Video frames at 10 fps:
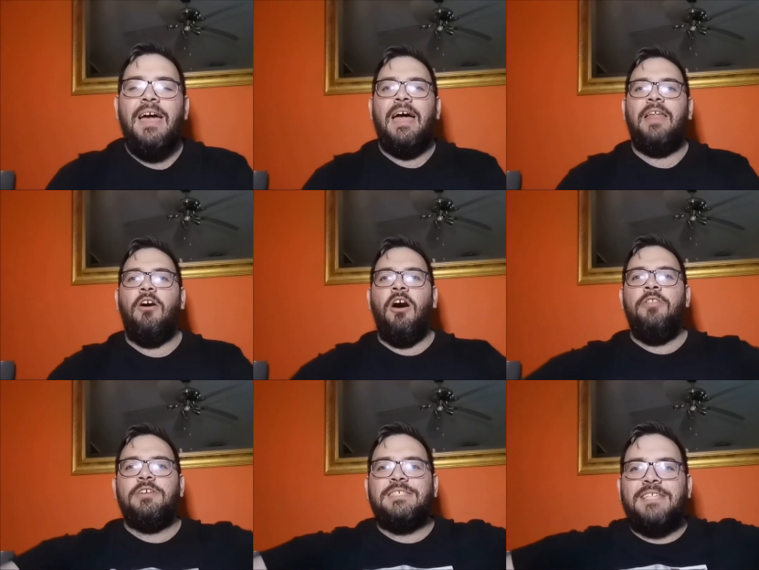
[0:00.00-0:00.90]
and on
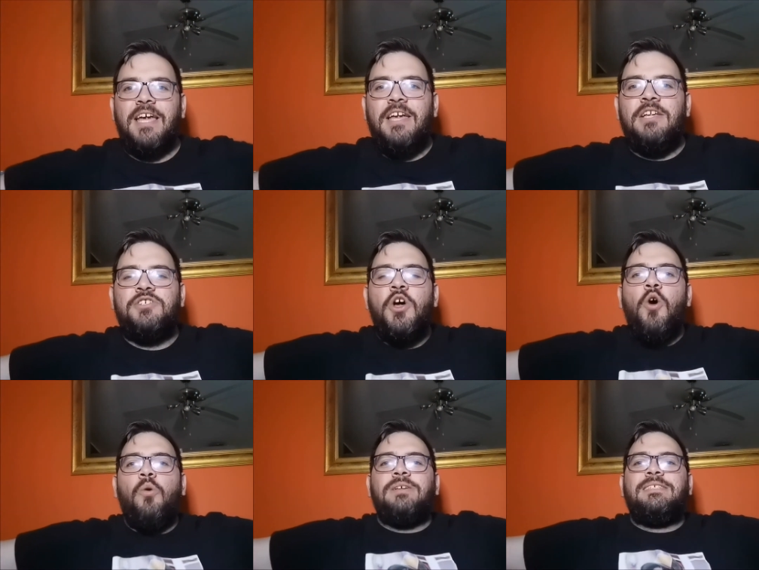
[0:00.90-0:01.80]
the stage
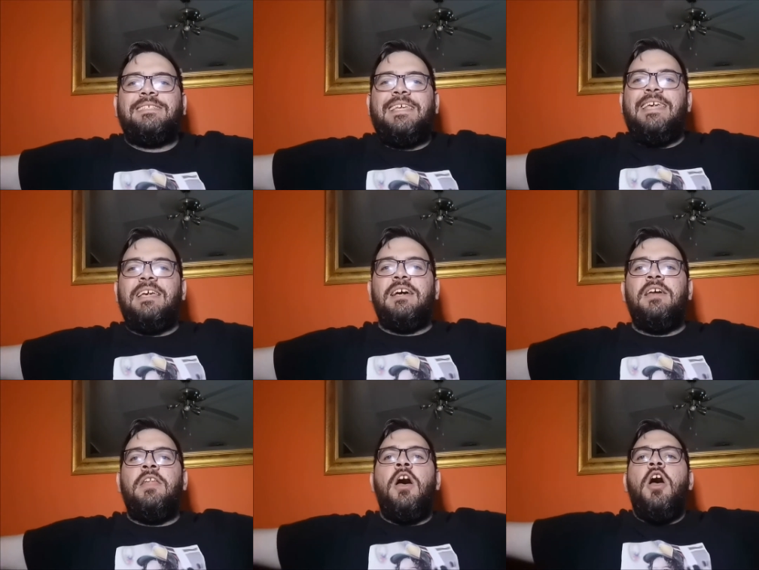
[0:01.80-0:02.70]
was
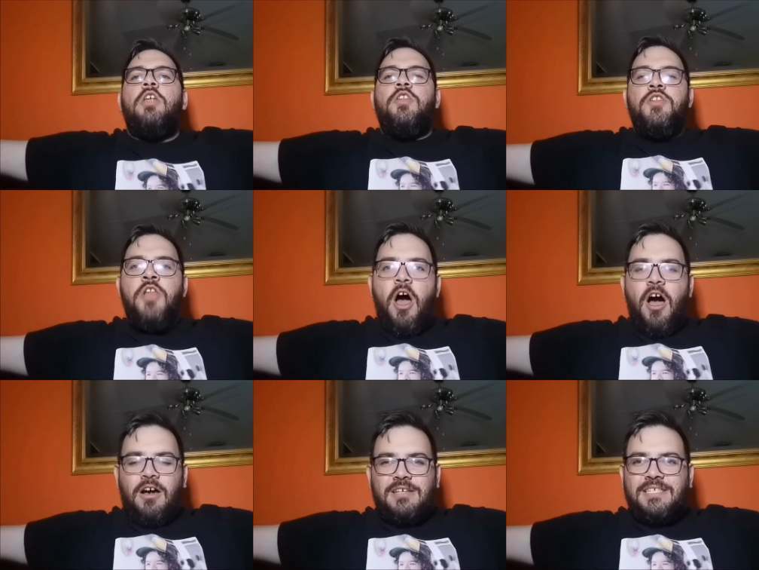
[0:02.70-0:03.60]
Teagan
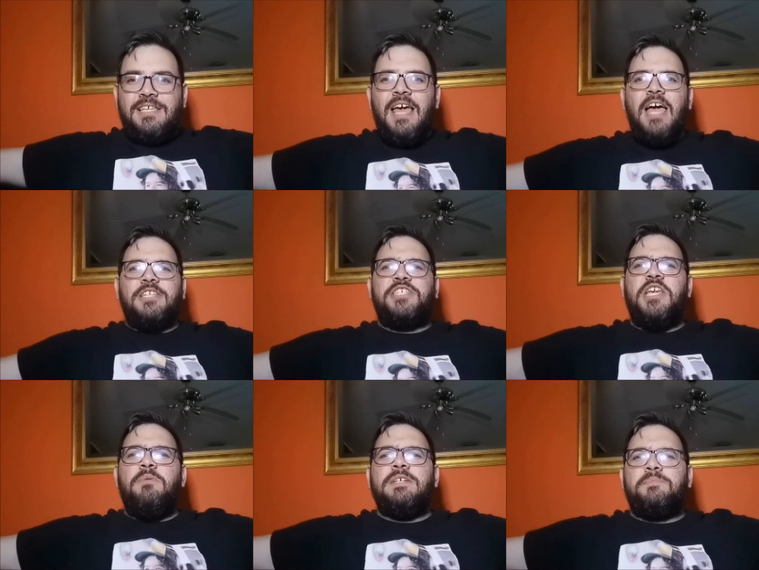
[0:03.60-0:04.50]
Knox, and
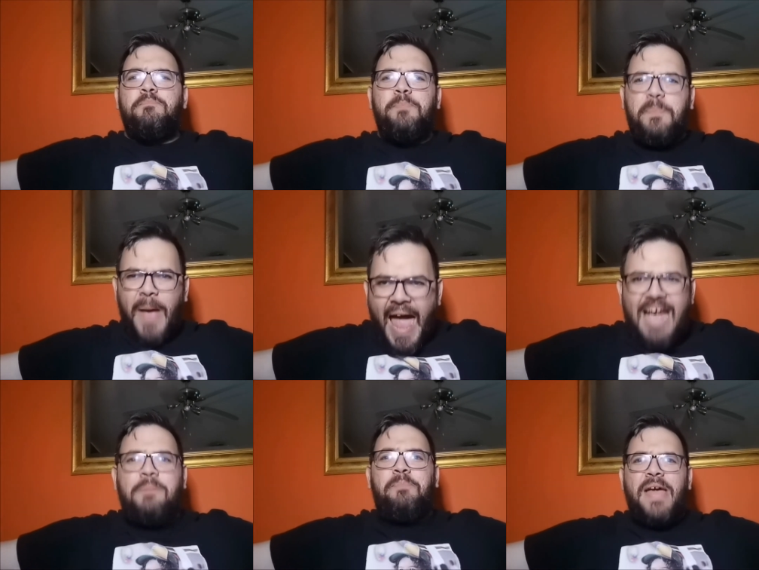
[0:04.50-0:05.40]
she was
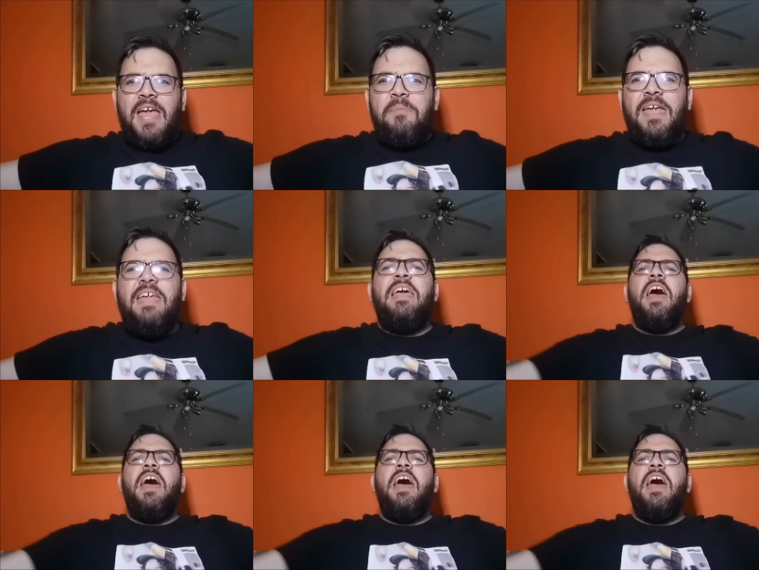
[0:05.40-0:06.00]
back, baby.